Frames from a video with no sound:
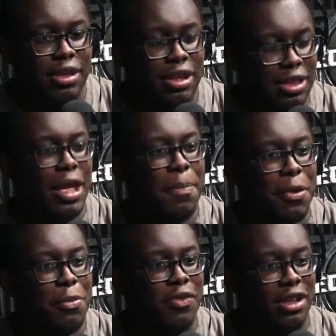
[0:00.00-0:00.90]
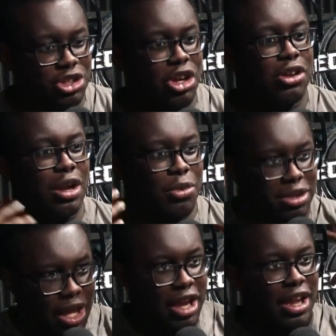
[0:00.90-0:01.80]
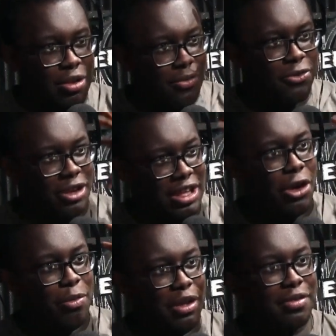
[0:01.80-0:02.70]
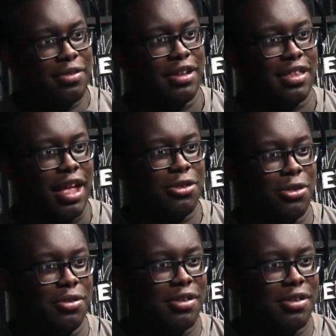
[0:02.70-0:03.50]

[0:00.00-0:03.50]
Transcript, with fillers: the Deadpool movie, like Juggernaut was that guy with the freaking helmet, like that dude